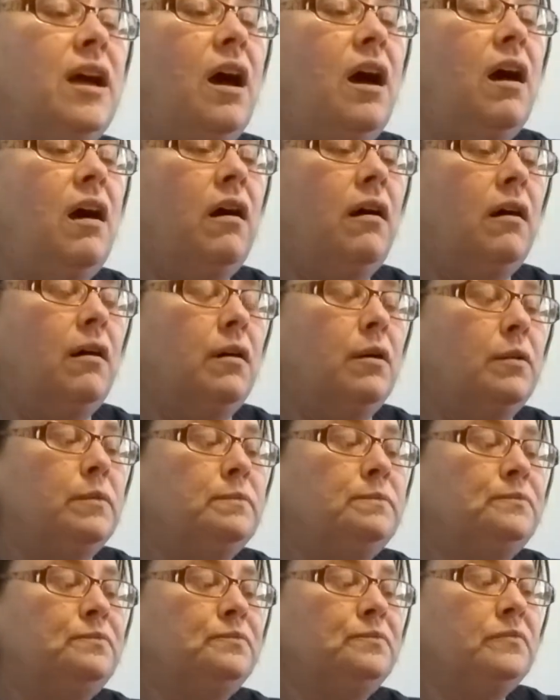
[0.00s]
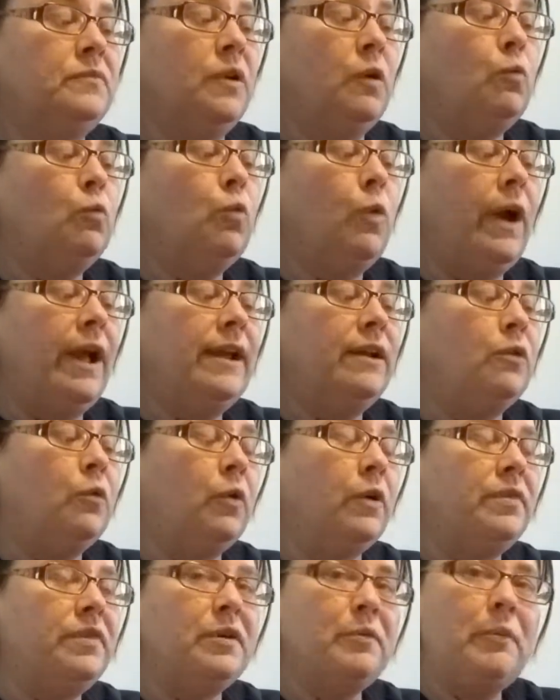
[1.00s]
write
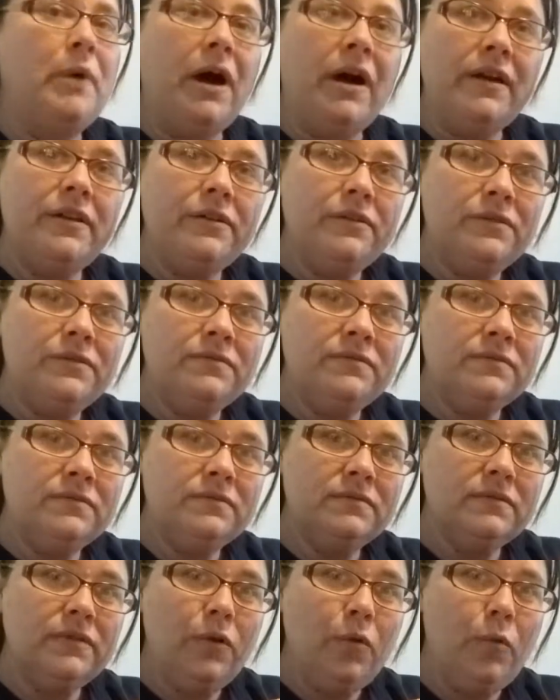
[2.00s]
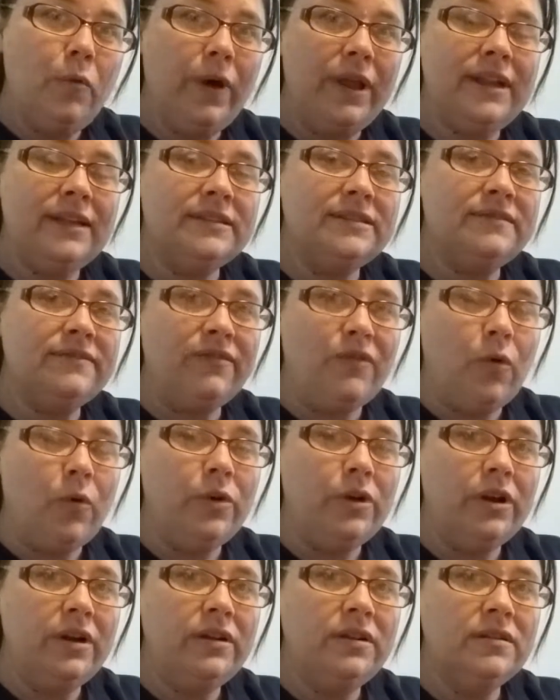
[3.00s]
on the bottle what it's
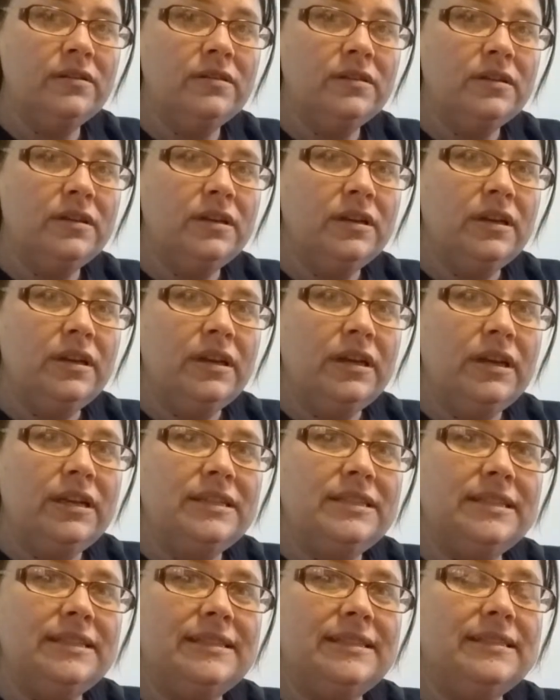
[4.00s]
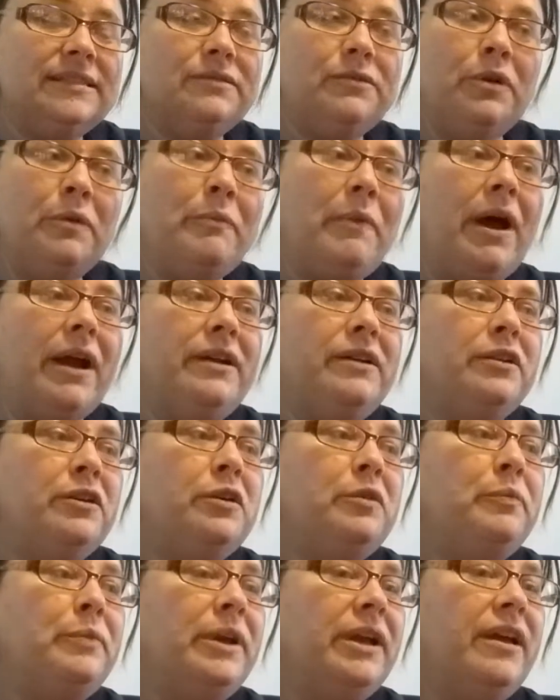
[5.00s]
for, just as a reminder,
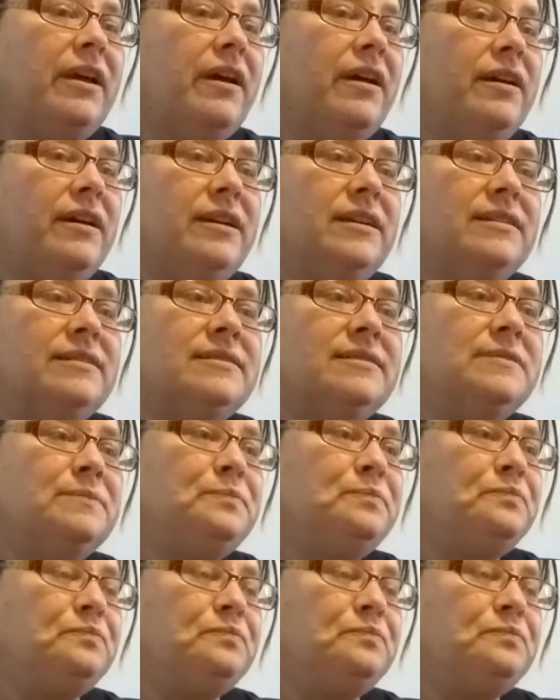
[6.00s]
because